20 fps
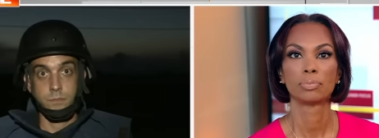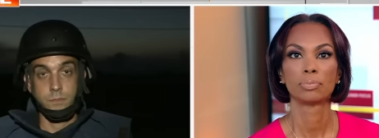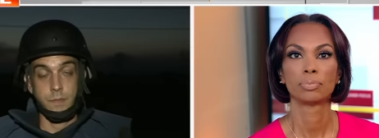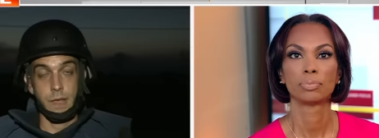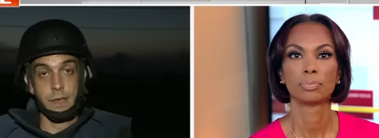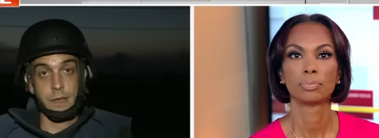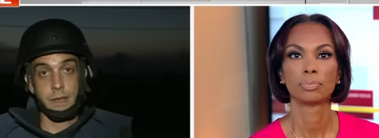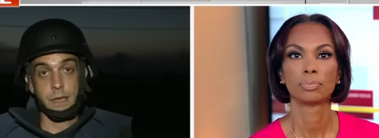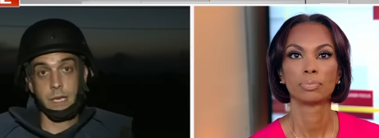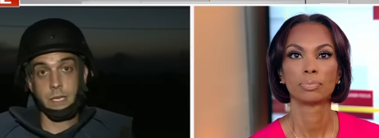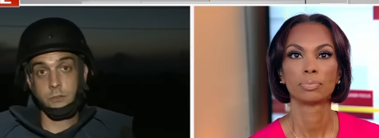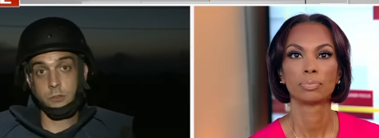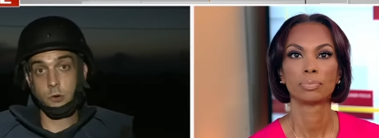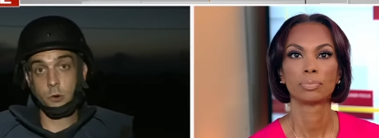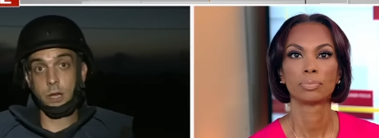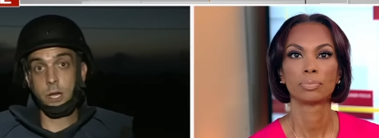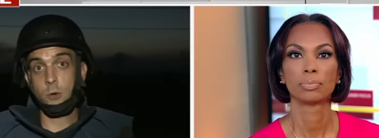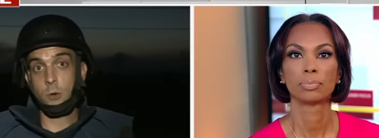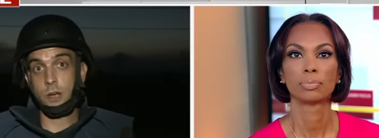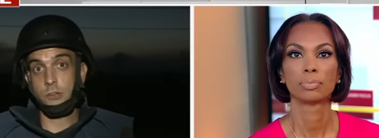Speaker 1: It's a
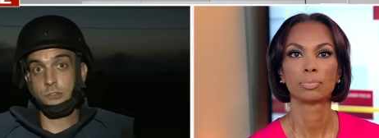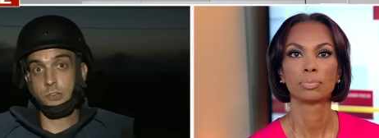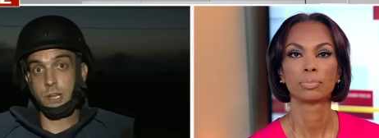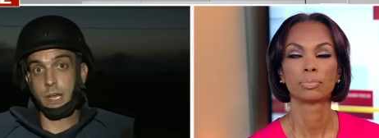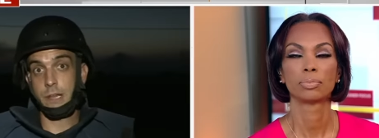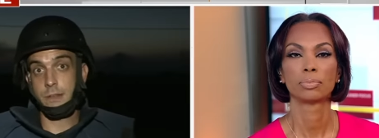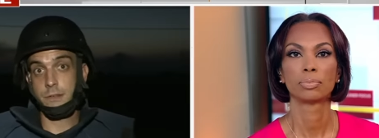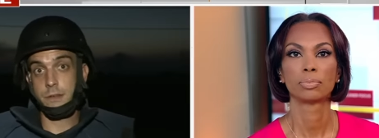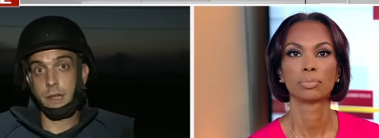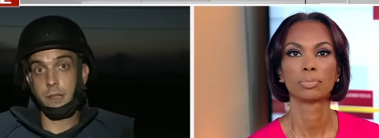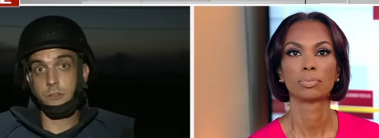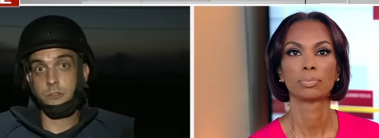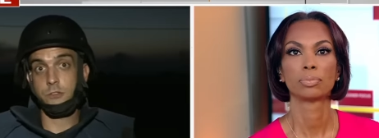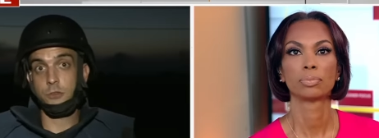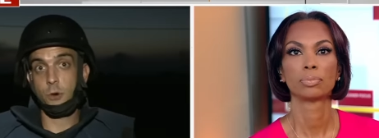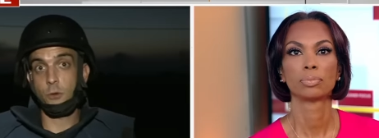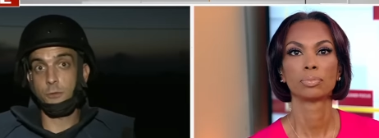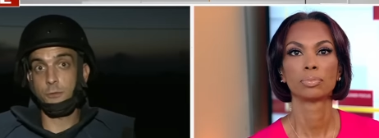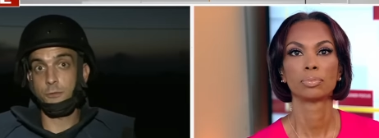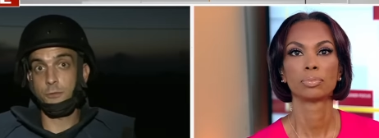great question. And, and
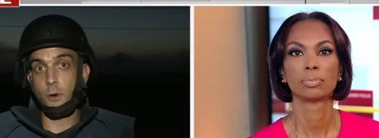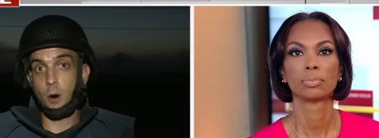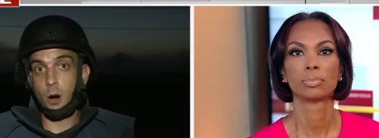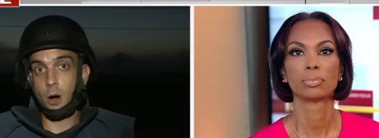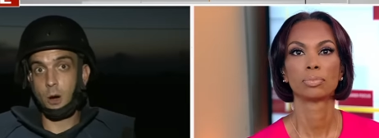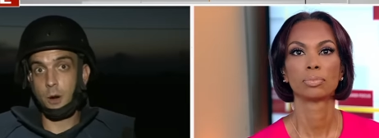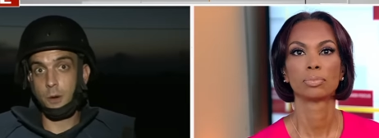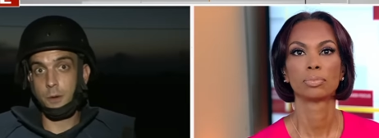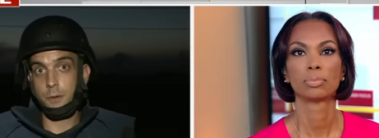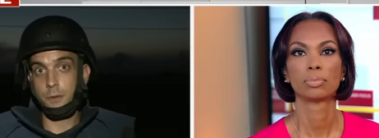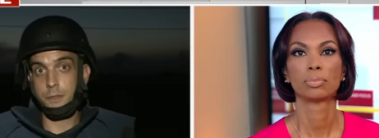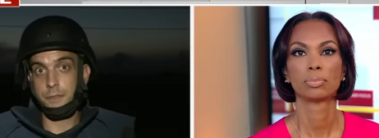so far,